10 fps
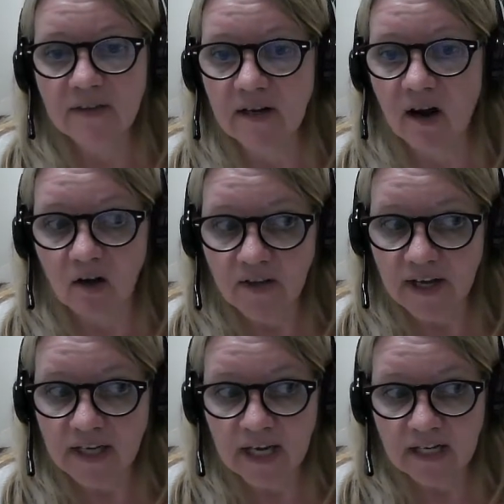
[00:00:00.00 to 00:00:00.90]
then all
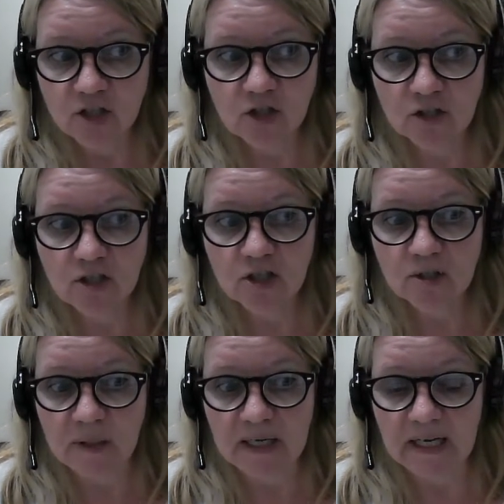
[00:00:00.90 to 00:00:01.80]
that cash shouldn't
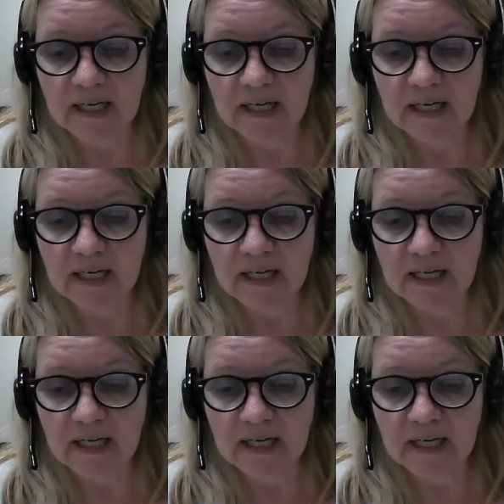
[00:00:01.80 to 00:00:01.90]
just be